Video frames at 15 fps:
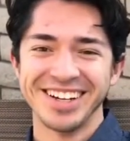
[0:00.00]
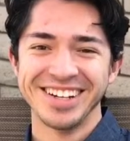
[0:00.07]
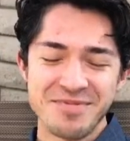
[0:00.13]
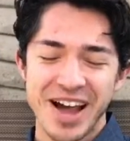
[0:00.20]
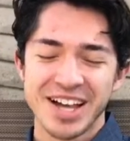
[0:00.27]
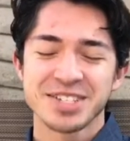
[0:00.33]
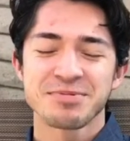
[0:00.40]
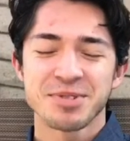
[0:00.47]

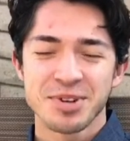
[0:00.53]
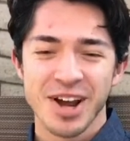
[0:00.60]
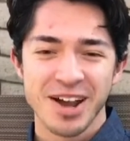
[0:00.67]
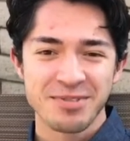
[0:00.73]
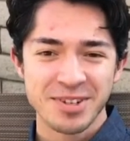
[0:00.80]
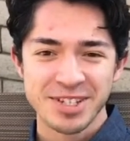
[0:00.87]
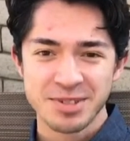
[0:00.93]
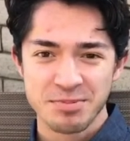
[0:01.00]
Max
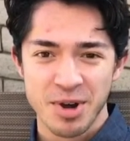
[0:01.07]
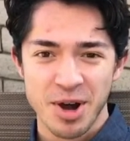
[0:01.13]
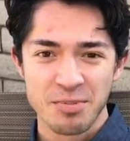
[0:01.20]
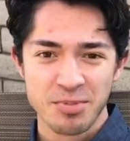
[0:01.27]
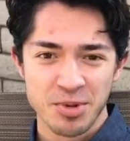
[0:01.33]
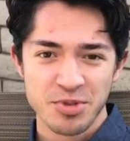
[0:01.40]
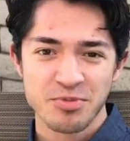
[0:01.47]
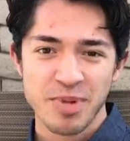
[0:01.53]
McGrath and his
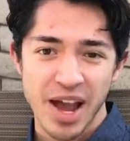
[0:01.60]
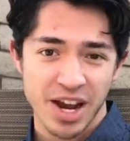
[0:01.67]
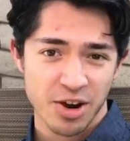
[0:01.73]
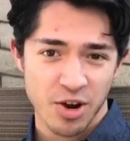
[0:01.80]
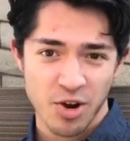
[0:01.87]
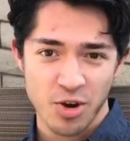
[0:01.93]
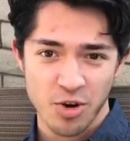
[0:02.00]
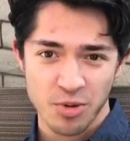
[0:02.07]
mom move back
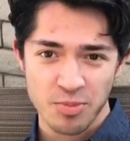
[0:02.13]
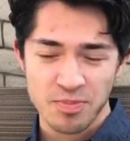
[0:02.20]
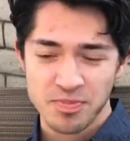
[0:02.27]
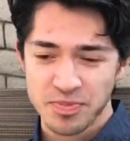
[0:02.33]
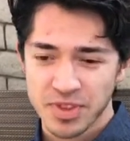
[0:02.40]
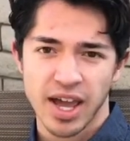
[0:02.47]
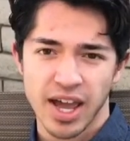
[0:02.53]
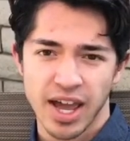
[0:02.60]
home,
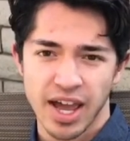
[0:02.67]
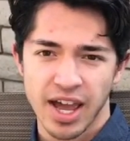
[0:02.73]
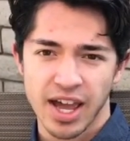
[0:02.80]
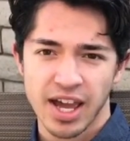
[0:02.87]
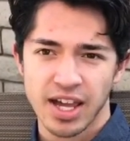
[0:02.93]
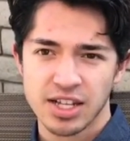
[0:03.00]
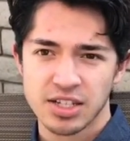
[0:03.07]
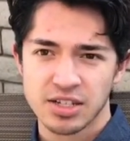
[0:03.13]

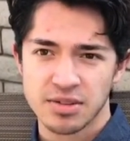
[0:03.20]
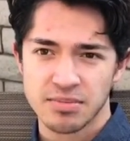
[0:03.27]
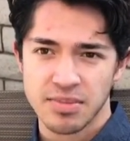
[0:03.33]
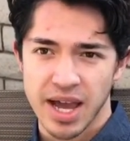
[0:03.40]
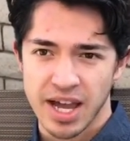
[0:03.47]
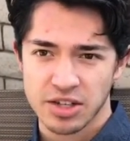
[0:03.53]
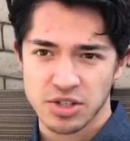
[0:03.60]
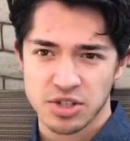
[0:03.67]
and
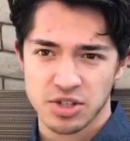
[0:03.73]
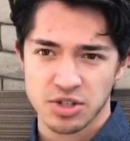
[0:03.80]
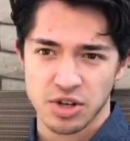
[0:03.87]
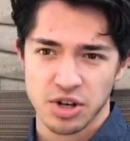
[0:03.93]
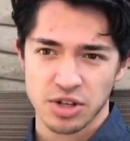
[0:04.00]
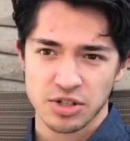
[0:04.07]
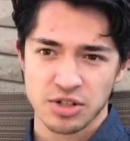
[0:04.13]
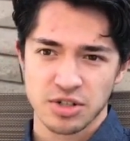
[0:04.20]
Max
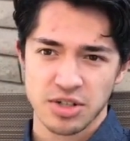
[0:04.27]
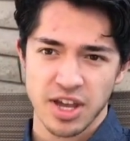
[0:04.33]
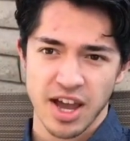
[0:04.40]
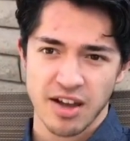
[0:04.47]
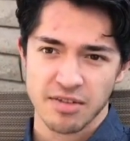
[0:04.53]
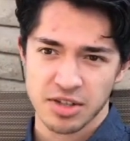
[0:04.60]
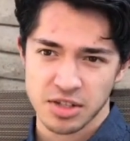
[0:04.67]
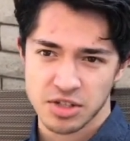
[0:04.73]
starts
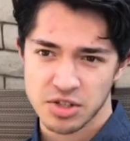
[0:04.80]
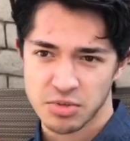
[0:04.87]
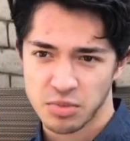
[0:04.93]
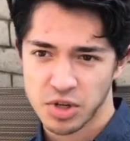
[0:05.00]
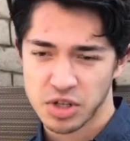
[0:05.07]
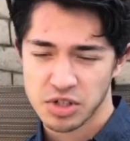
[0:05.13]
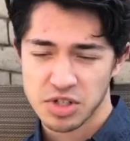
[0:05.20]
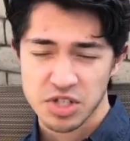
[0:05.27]
having some
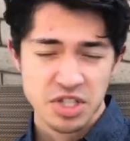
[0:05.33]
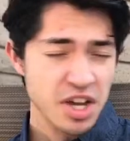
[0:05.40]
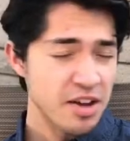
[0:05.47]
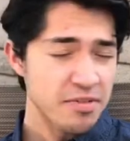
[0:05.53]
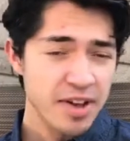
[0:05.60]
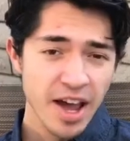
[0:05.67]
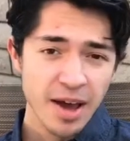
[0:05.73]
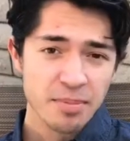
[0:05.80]
weird
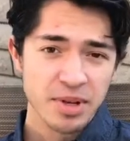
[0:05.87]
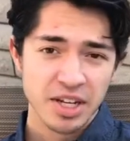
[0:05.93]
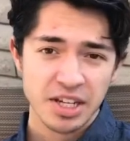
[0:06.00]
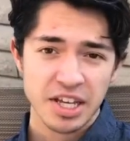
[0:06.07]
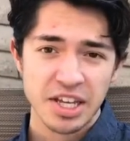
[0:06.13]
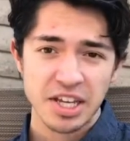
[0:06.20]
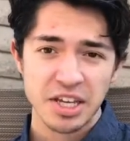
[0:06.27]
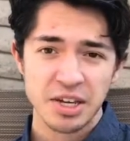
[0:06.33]
stuff
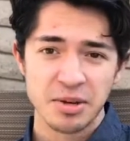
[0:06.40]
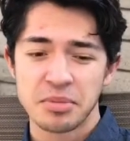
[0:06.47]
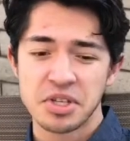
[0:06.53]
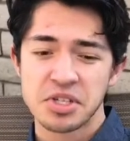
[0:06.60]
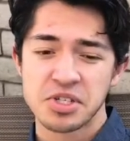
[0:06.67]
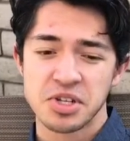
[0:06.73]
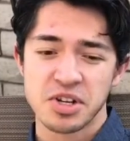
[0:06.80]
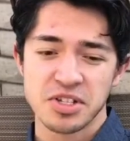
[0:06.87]
happening to him.
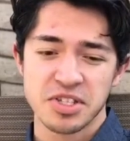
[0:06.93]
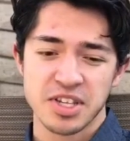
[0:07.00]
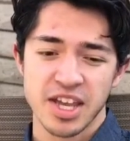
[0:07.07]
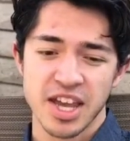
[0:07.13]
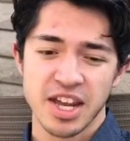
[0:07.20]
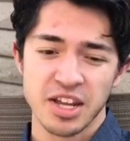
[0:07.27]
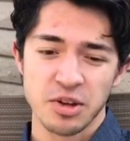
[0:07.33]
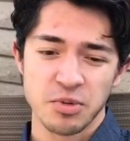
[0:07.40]
He starts
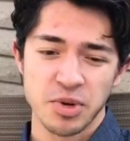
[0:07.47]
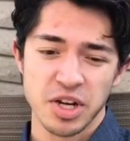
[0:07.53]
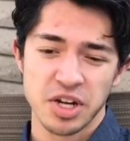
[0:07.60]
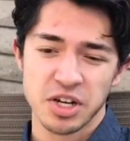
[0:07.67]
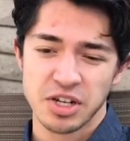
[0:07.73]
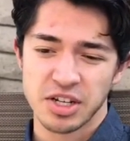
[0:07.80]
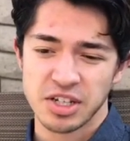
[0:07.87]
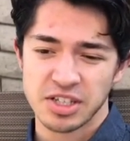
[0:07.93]
gaining
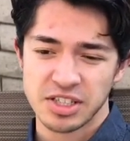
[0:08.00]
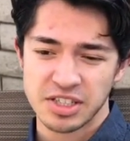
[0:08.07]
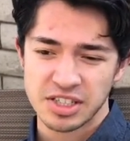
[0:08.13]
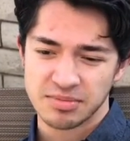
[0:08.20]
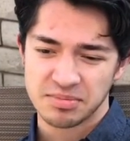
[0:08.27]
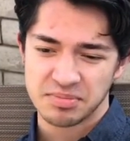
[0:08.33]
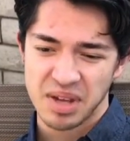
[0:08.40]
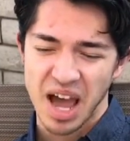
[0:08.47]
weird
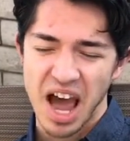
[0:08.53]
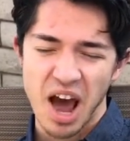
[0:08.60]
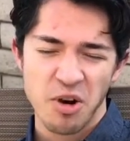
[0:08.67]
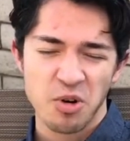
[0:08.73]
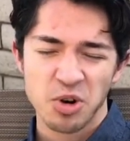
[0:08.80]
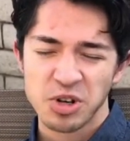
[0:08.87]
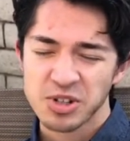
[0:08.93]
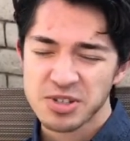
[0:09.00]

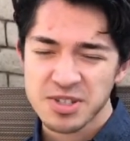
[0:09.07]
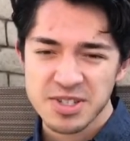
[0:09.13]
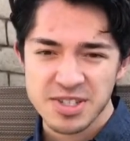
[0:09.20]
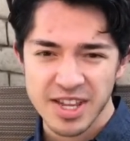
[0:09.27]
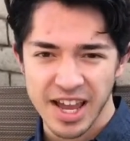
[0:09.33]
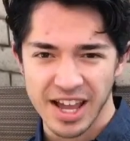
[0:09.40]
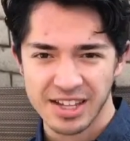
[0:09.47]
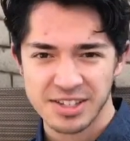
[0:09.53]

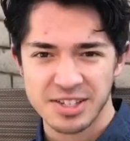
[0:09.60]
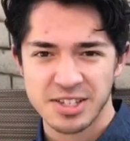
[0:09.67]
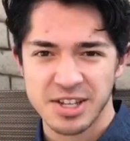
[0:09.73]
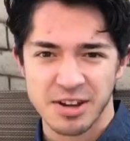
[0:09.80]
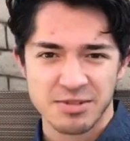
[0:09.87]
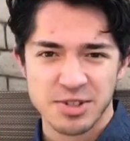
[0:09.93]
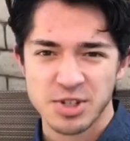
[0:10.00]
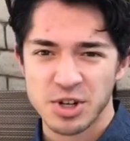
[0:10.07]
powers, and
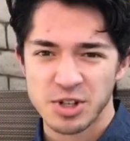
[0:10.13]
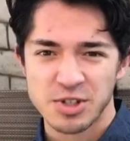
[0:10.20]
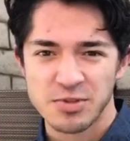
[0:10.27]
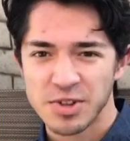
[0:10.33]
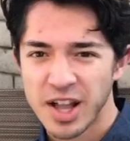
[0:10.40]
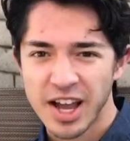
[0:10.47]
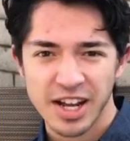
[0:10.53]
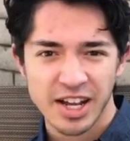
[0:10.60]
stuff starts
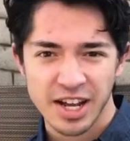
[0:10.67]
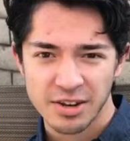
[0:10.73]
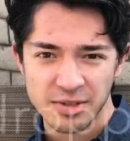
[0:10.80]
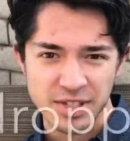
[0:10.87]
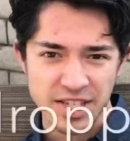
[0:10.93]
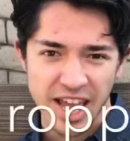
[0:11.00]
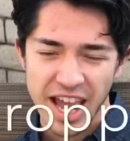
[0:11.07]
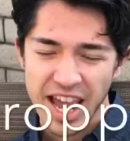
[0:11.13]
flying out
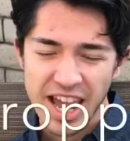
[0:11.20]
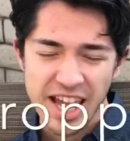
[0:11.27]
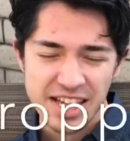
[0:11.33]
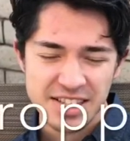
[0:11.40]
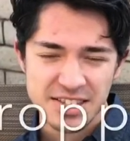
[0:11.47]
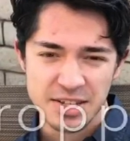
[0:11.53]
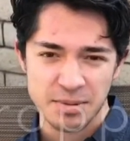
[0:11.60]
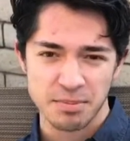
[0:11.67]
of his
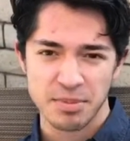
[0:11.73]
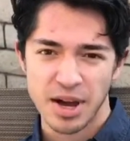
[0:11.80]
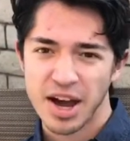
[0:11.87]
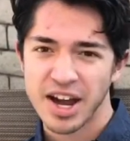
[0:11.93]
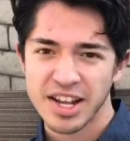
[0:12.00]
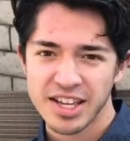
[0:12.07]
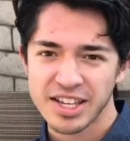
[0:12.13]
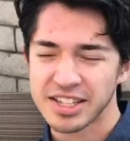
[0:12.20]
hands and
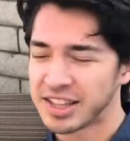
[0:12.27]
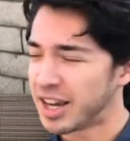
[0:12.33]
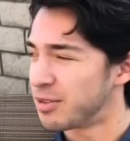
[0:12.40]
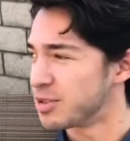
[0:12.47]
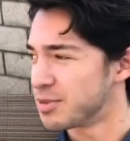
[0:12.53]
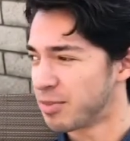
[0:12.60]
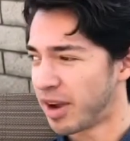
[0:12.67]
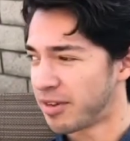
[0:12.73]
body, and
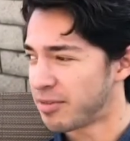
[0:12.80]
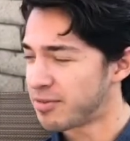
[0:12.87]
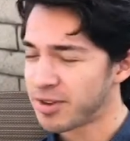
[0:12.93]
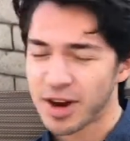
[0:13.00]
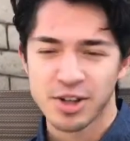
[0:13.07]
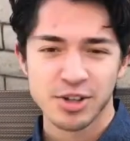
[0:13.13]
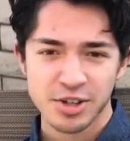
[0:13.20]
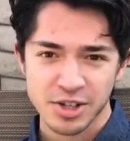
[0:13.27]
that was my
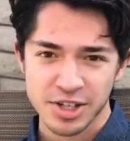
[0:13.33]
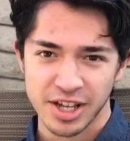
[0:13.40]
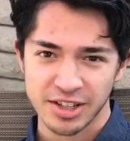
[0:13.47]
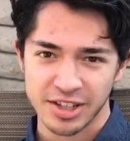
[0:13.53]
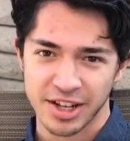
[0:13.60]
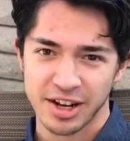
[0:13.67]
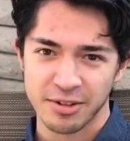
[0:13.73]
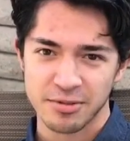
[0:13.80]
father
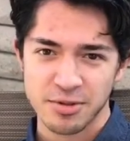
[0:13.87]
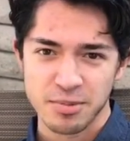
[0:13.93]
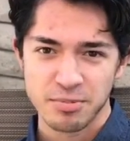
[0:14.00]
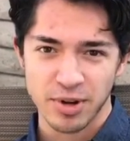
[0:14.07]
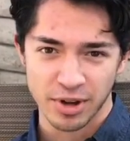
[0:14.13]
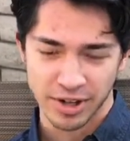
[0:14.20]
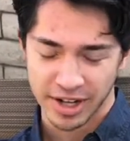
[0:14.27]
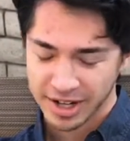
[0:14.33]
yelling at a
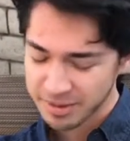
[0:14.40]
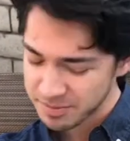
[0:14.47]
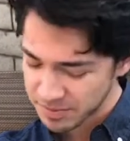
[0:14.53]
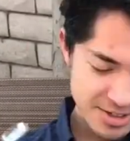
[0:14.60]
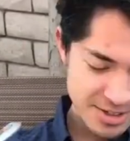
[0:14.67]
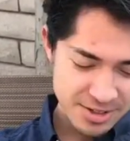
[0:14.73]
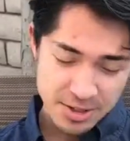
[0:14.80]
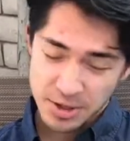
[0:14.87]
football game.
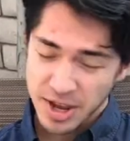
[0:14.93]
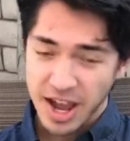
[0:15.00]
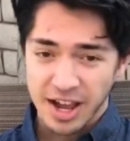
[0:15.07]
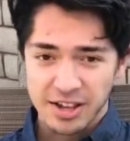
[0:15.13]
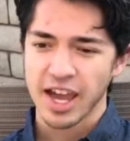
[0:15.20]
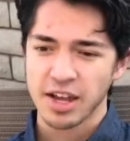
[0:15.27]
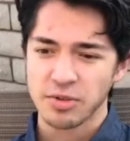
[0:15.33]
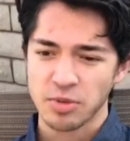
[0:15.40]
So
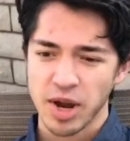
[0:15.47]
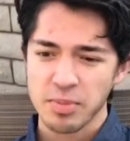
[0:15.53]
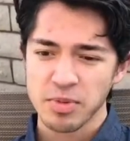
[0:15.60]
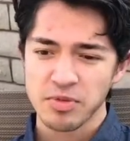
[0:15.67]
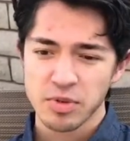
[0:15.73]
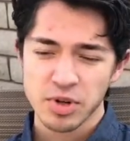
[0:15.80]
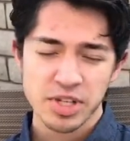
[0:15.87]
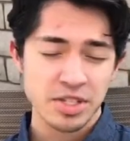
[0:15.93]
yeah, and right
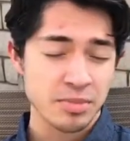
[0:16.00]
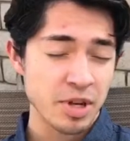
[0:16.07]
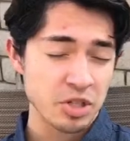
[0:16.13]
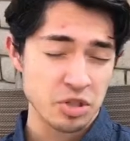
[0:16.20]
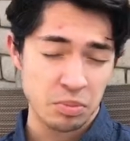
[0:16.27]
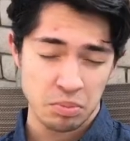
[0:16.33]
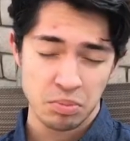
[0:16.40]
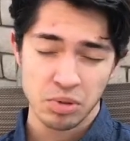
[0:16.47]
before he's
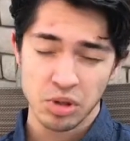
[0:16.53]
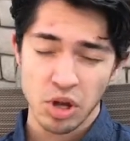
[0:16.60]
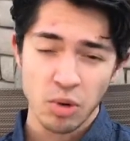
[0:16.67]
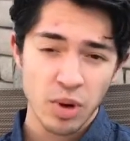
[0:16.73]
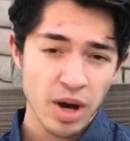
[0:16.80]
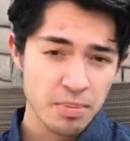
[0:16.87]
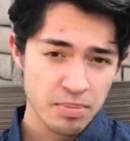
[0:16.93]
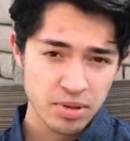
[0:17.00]
about to
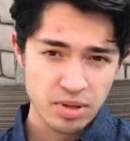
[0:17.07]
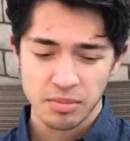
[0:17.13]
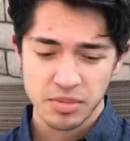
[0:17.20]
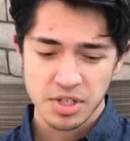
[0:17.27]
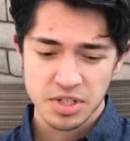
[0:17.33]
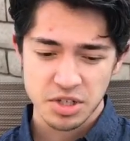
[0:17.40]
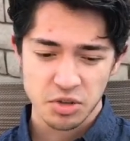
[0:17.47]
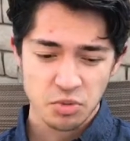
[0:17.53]
blow up,
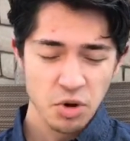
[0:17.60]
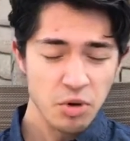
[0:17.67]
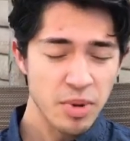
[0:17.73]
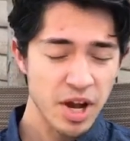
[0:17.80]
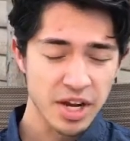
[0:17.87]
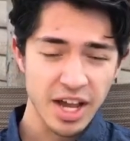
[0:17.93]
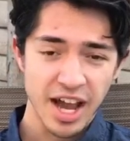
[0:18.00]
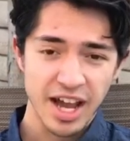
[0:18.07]
this little
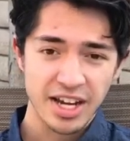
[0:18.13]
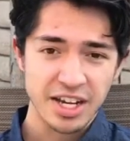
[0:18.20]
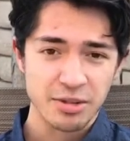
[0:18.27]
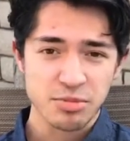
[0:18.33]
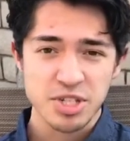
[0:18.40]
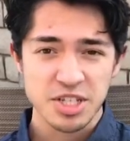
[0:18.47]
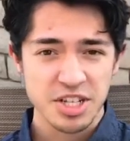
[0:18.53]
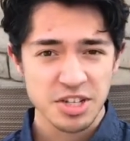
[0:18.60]
robot guy
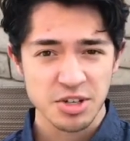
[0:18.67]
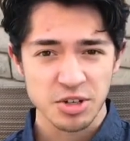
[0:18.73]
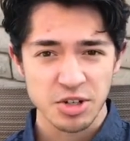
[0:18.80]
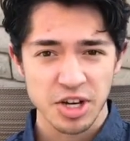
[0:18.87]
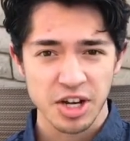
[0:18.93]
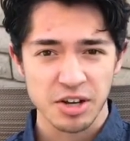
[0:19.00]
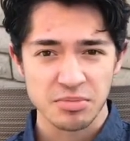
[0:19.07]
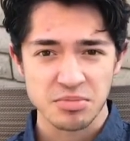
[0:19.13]
named Steel
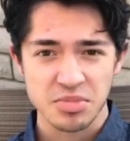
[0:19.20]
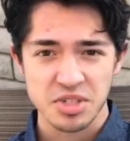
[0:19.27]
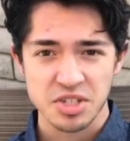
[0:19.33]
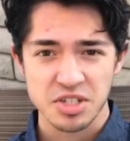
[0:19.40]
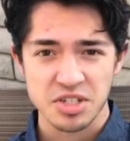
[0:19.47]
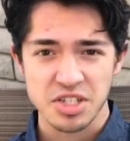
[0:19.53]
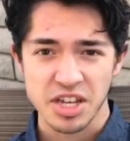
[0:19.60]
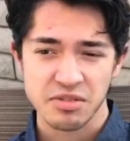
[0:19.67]
comes
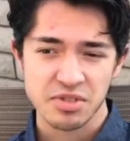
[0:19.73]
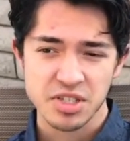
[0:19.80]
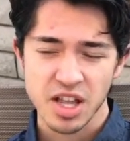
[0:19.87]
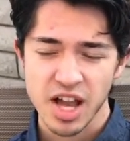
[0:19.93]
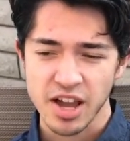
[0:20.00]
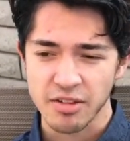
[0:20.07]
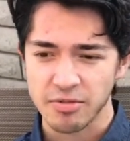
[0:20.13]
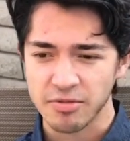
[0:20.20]
to save his
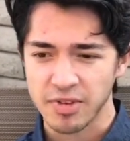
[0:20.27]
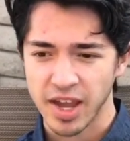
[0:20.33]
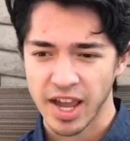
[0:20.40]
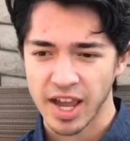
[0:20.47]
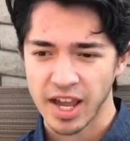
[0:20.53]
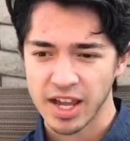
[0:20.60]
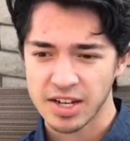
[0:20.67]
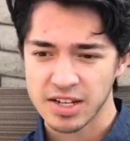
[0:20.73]
life,
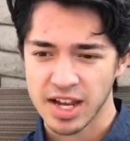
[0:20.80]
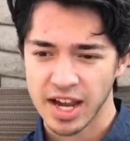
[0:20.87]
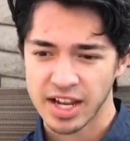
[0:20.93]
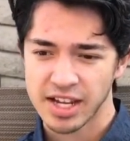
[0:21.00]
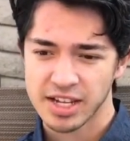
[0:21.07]
and I